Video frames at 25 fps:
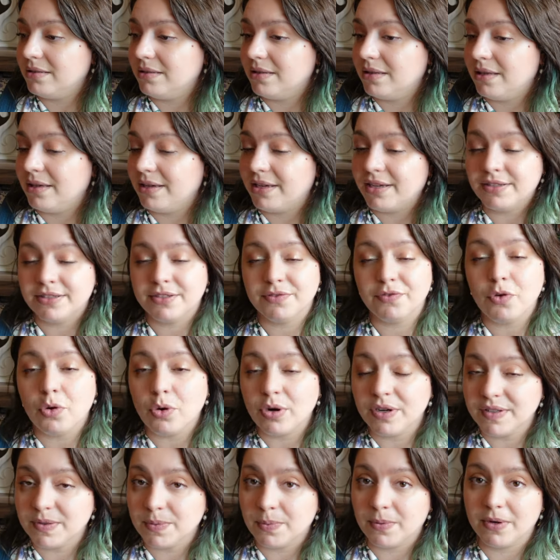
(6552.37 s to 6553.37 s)
Because of
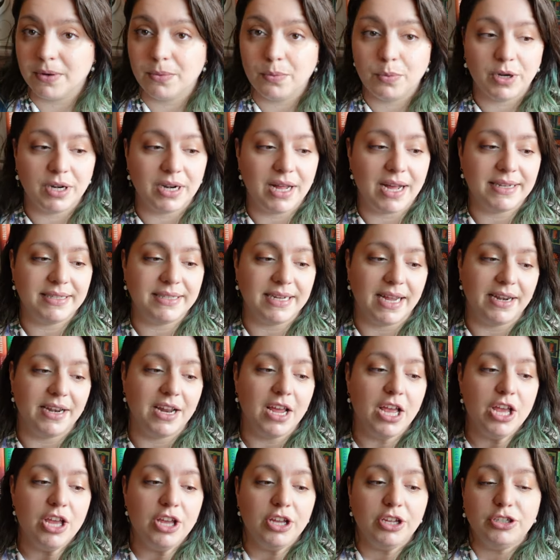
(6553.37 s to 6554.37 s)
course we're, we're not done.
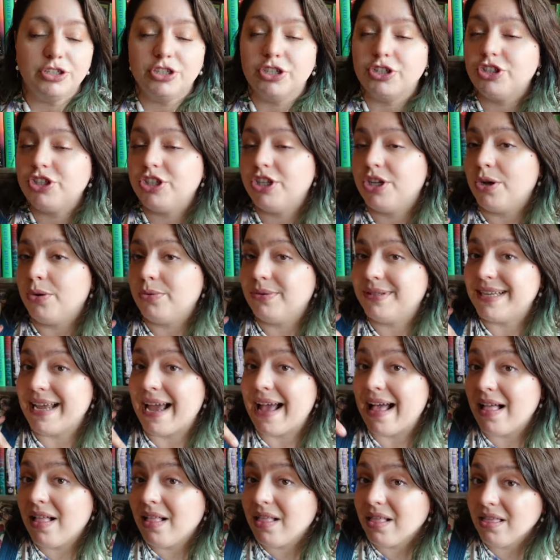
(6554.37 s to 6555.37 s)
Does she go
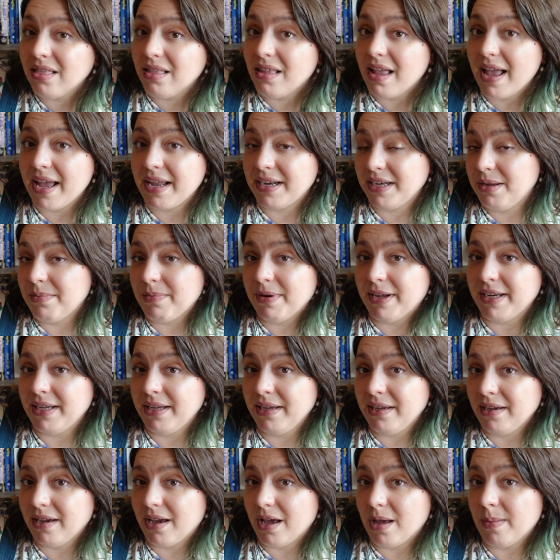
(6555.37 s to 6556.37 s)
tell
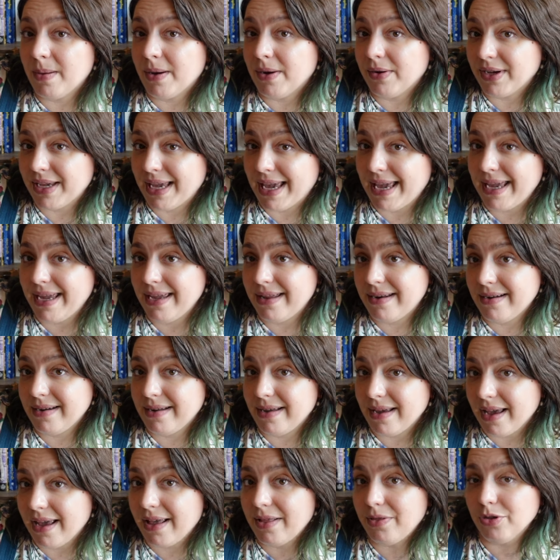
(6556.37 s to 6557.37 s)
anybody about Cain
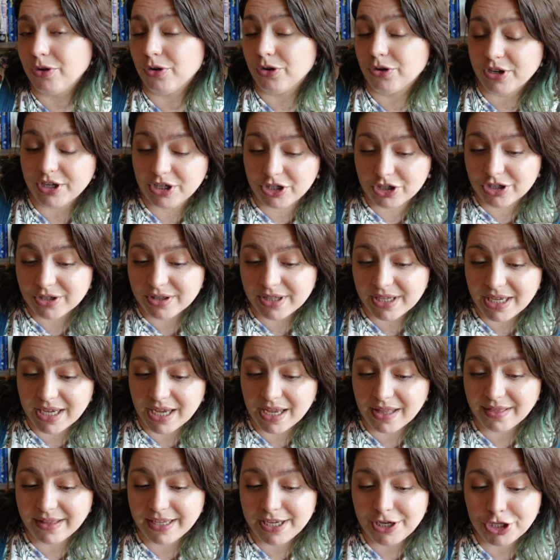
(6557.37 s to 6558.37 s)
and the creature that he
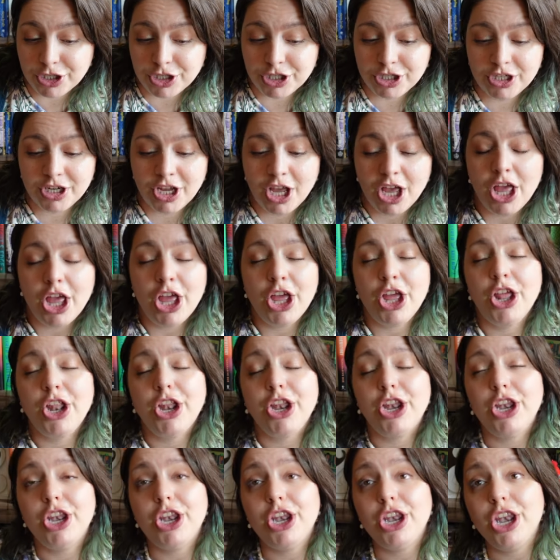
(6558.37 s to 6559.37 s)
unleashed?
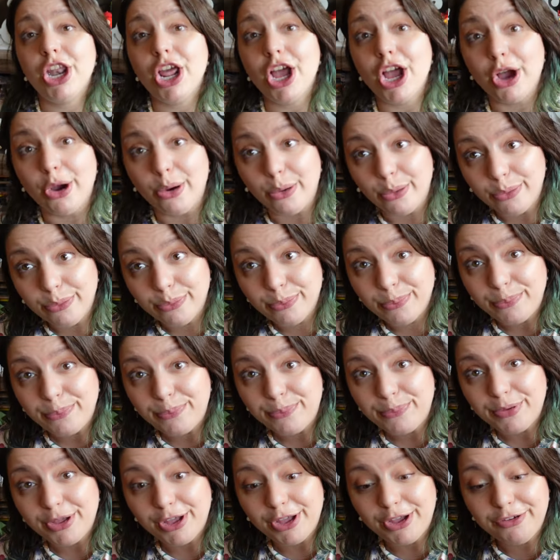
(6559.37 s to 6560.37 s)
No,
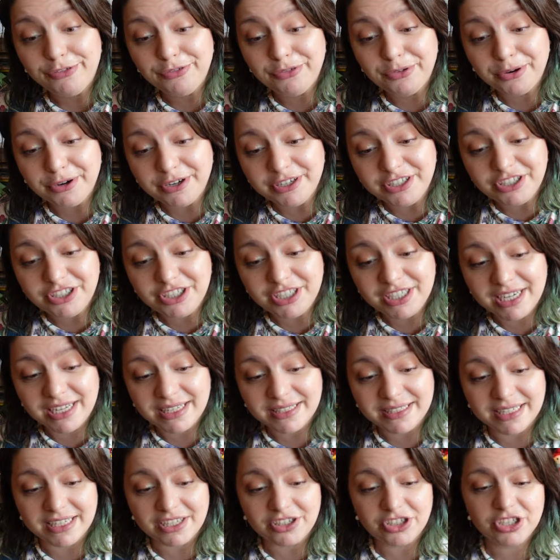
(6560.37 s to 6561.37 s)
of course she
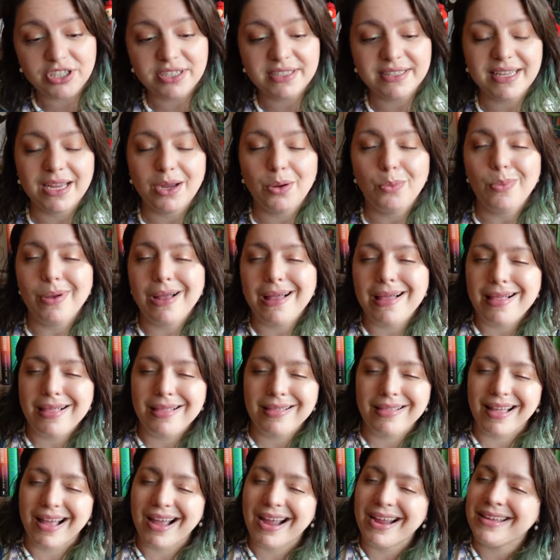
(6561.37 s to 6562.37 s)
doesn't. She's like,
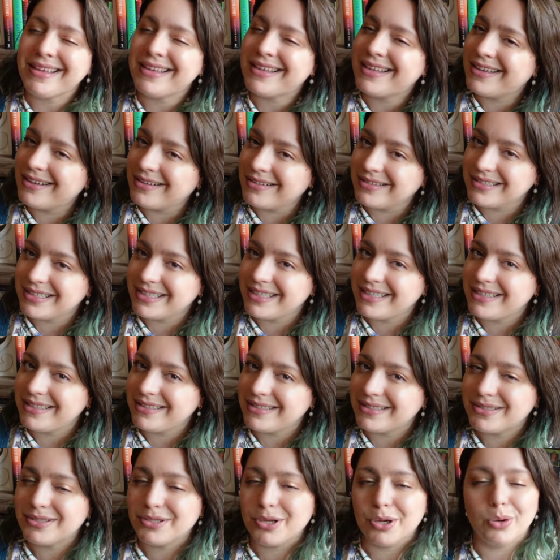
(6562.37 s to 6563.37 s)
well, I killed
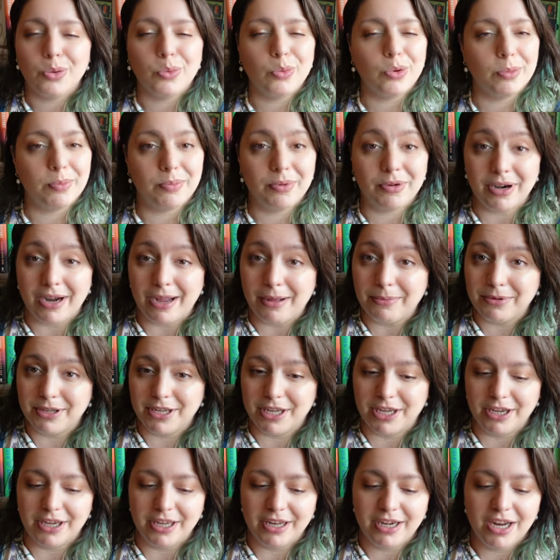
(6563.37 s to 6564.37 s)
it, so we're probably
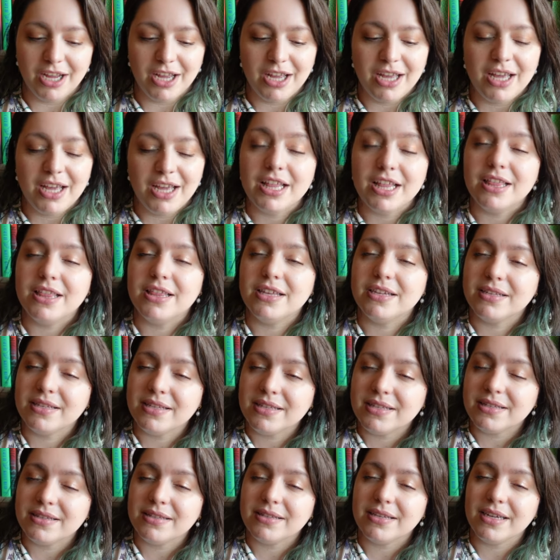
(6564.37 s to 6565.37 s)
good.
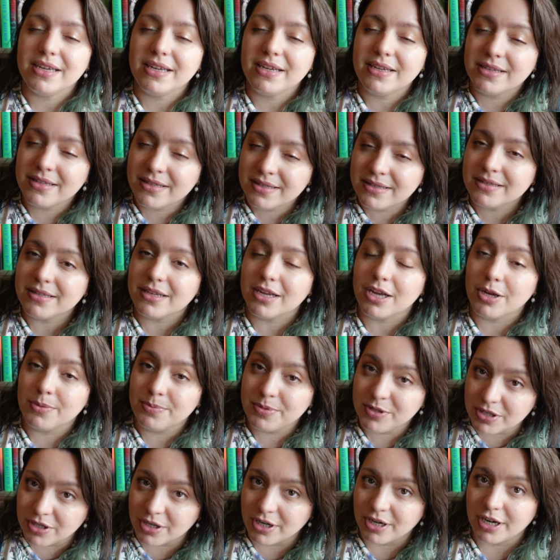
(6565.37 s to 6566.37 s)
This is
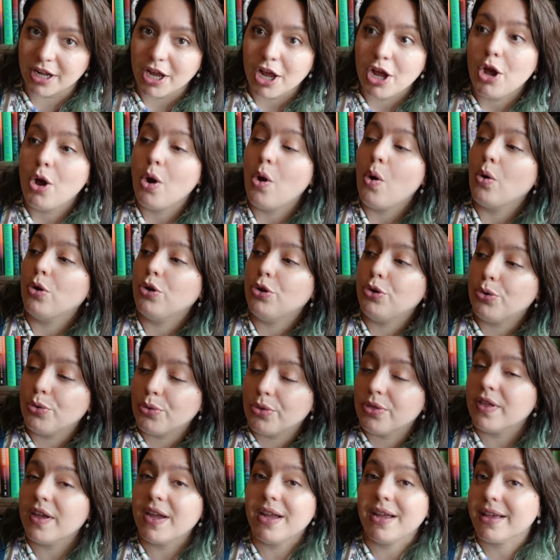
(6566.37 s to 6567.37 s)
absurd. You
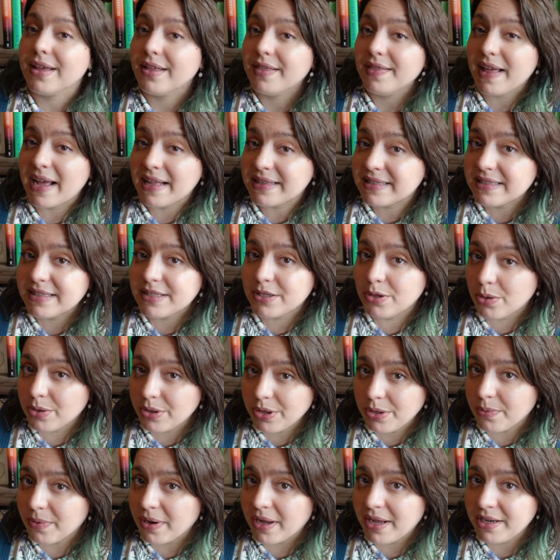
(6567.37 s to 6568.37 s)
think that's the
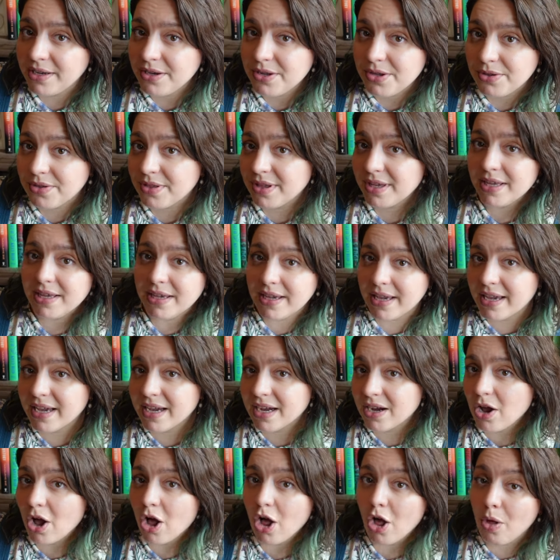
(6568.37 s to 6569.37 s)
only one? You think you
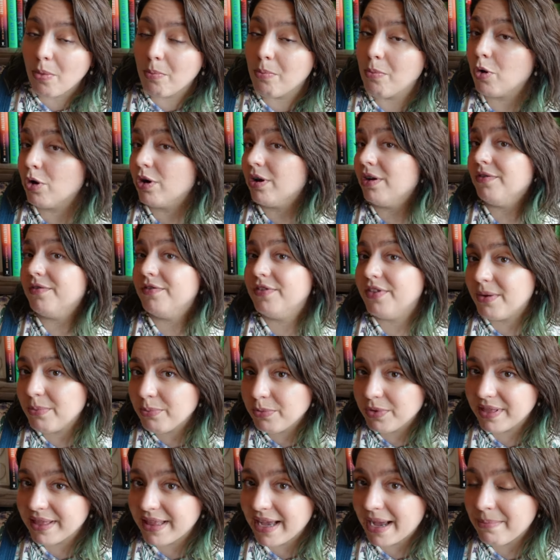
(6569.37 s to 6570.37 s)
can't call more of them
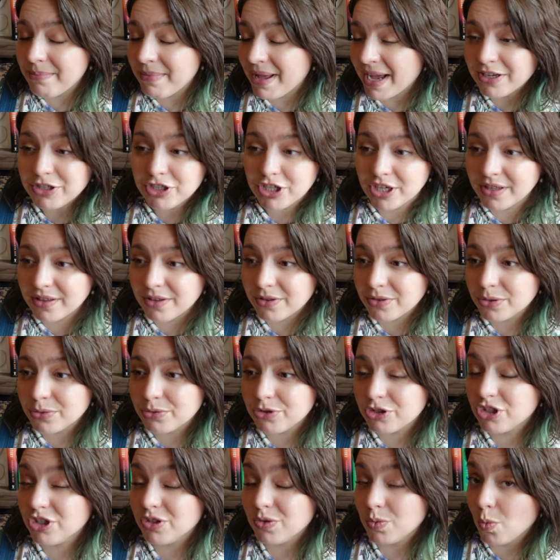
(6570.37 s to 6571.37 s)
with that magic? That there
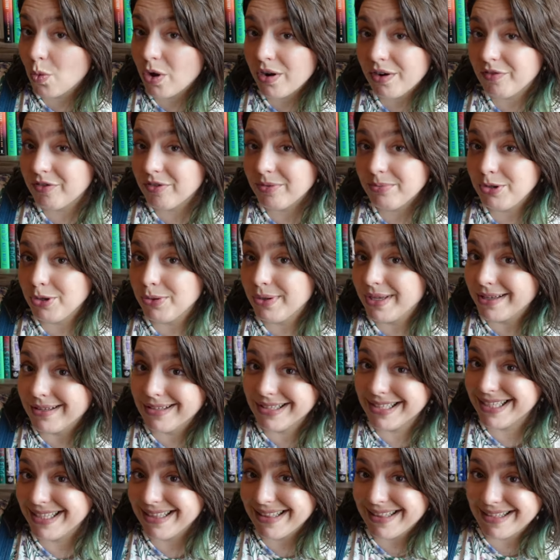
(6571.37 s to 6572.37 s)
was just one of them, you
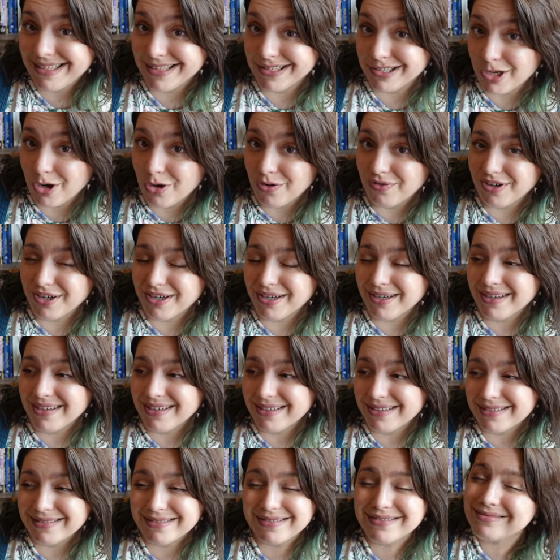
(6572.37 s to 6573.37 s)
killed it and it's over?
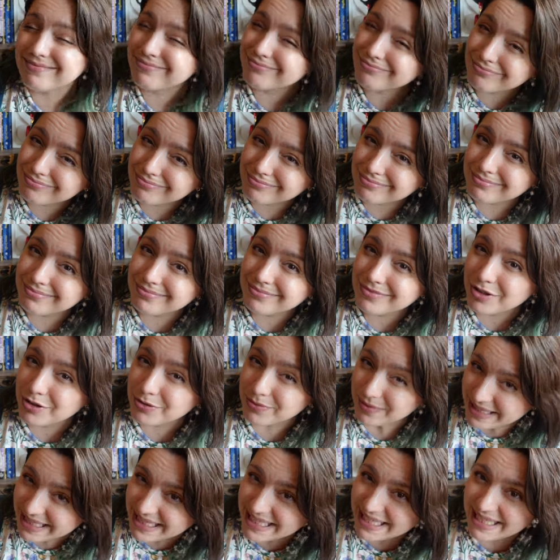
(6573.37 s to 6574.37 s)

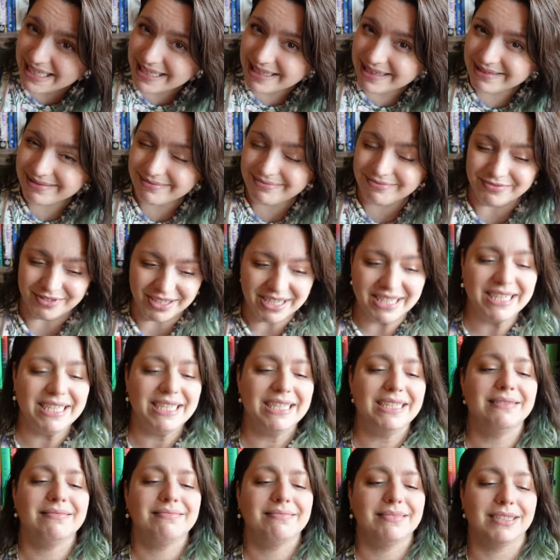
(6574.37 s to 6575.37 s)
Really?
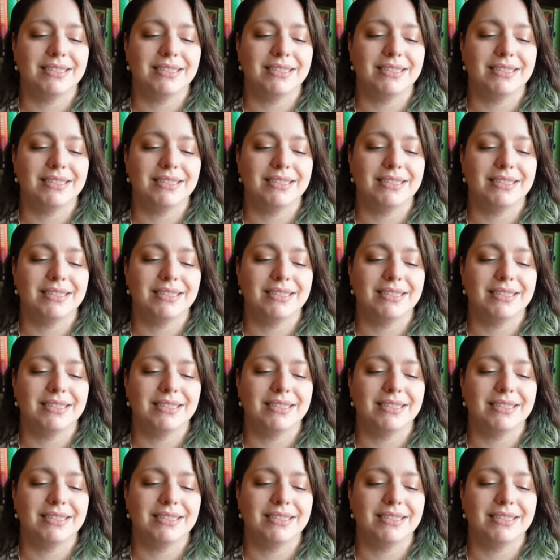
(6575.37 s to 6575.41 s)
Really?